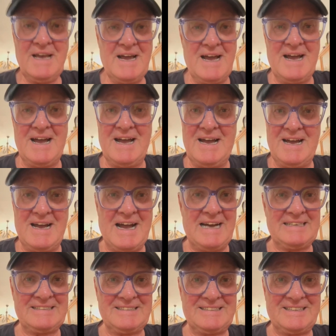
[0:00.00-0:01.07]
Uh,
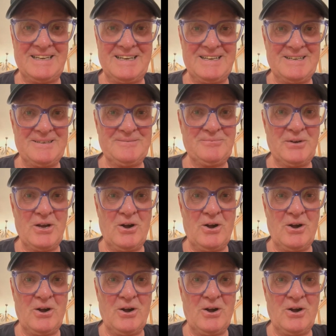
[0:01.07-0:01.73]
and uh, we